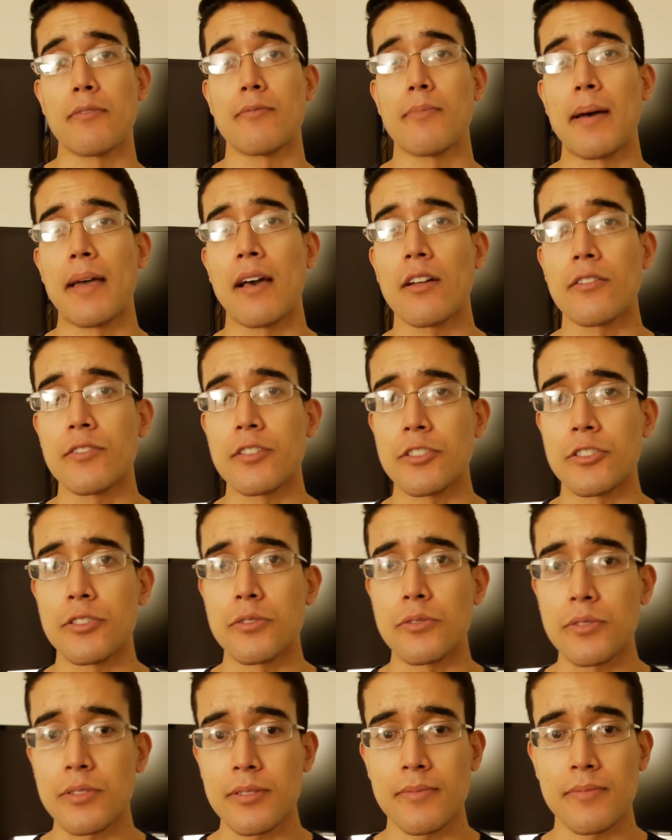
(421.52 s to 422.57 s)
of my health
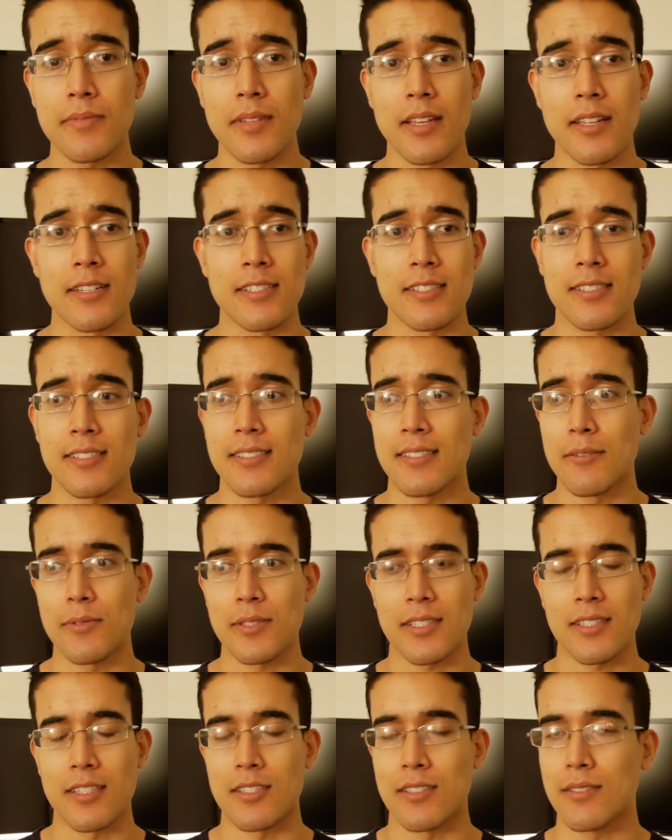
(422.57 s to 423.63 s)
issues, and it
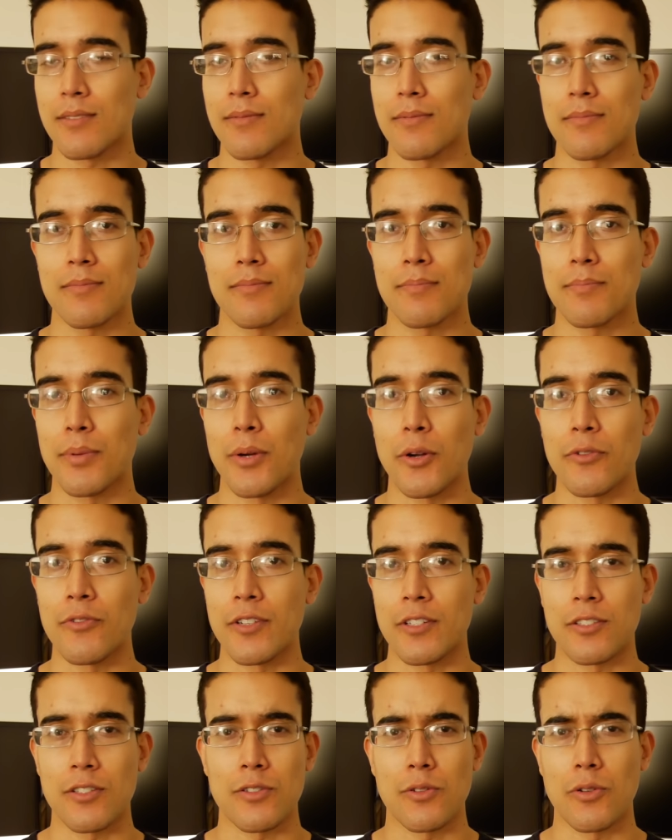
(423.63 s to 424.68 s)
was like this
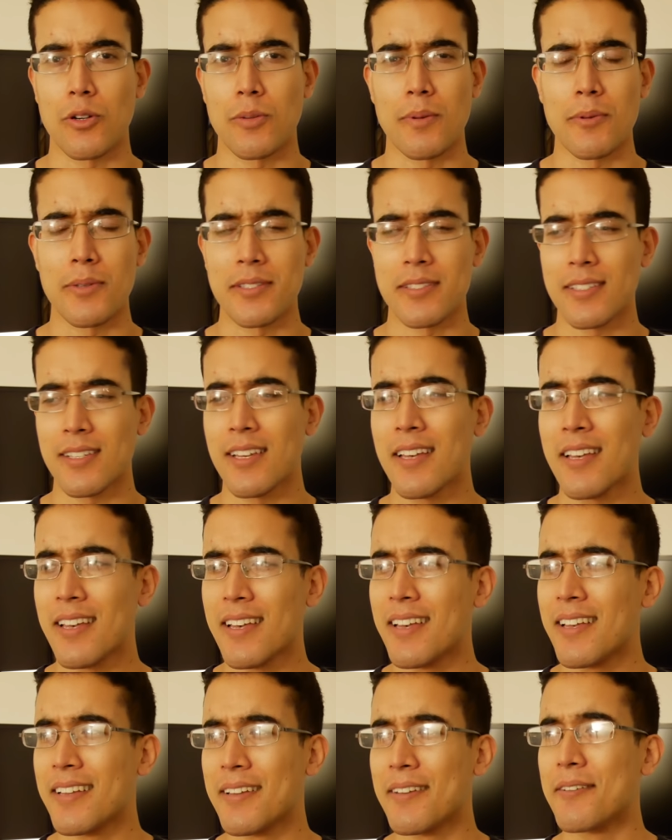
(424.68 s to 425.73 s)
perfect storm. It was,
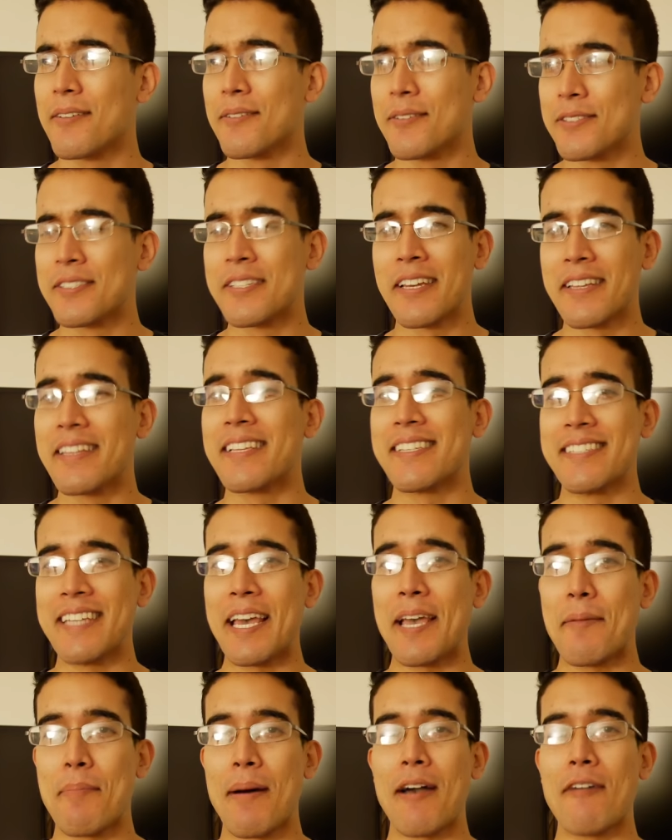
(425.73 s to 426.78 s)
to this
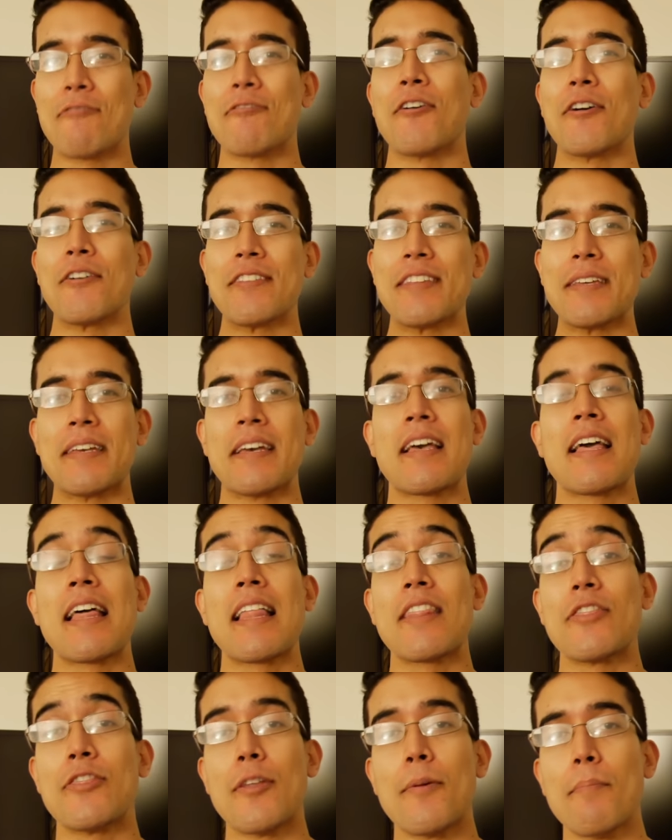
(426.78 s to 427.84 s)
day, by far the
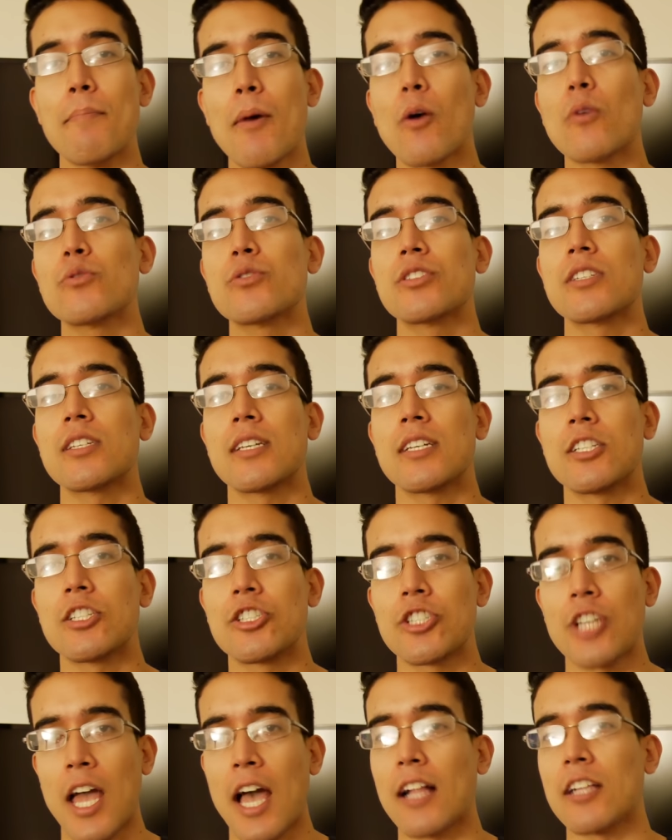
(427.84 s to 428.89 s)
most
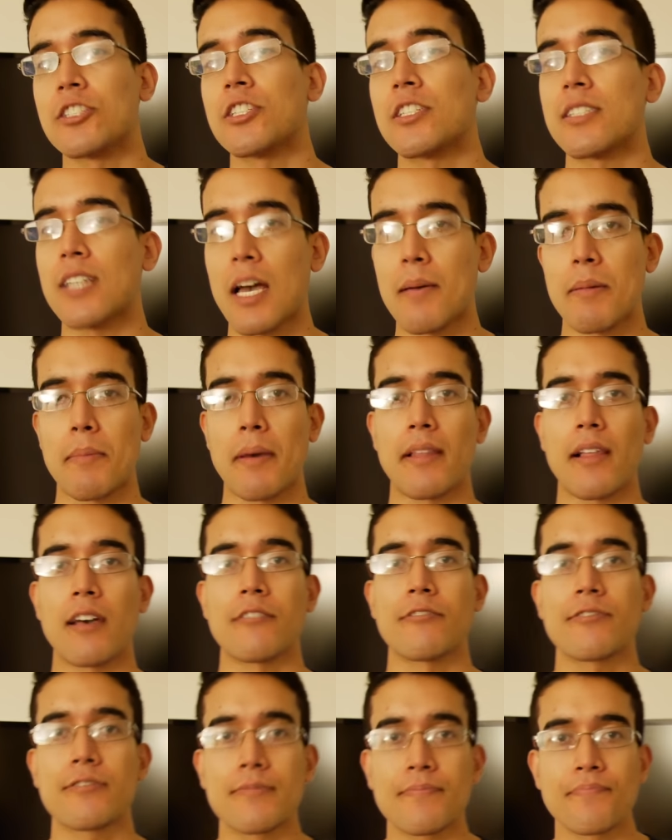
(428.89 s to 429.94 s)
challenging time in my
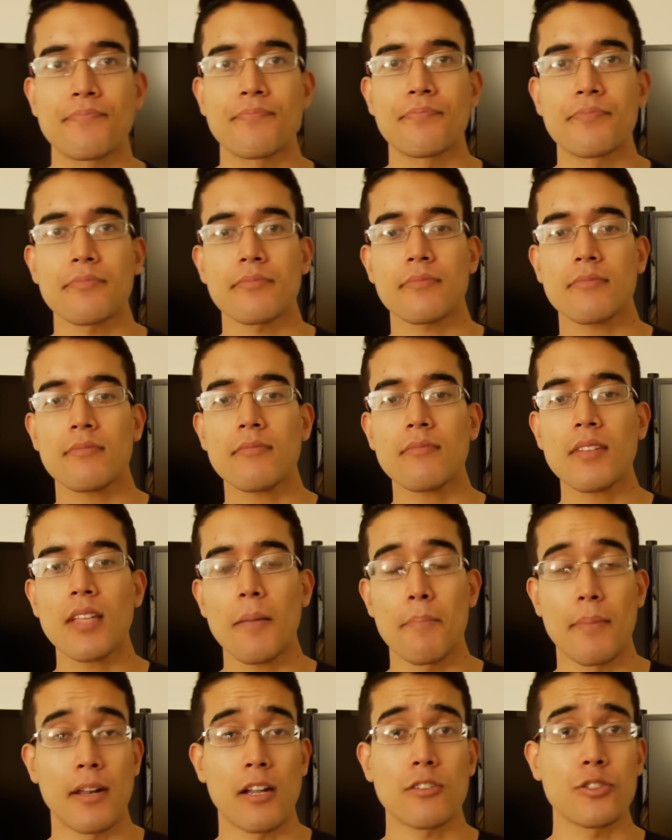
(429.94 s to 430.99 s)
life,
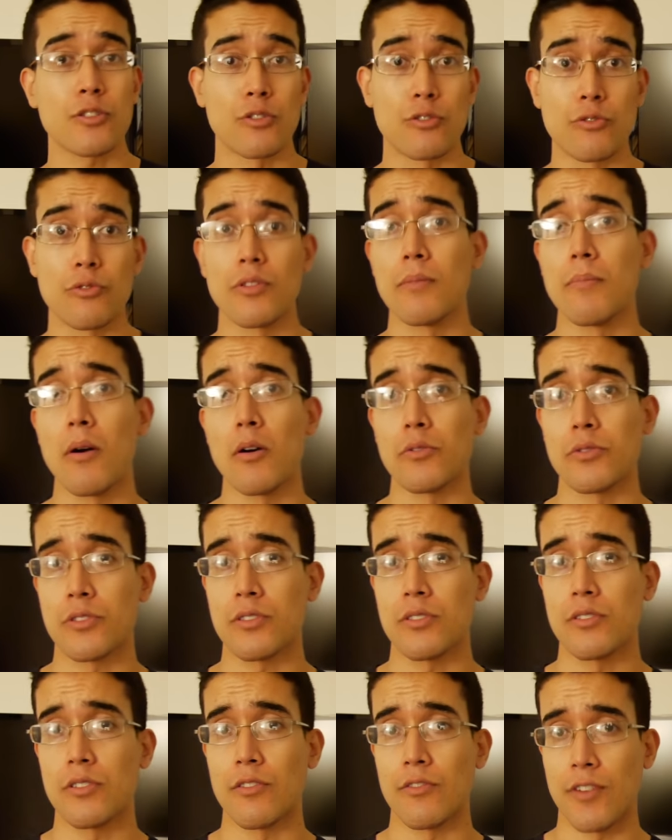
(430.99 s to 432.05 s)
but I also grew the
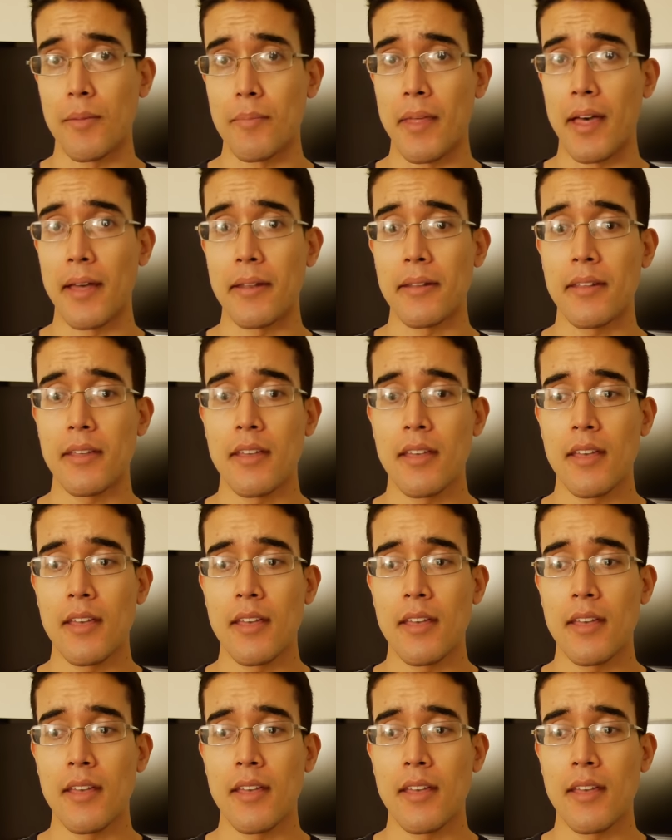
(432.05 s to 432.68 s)
most from that.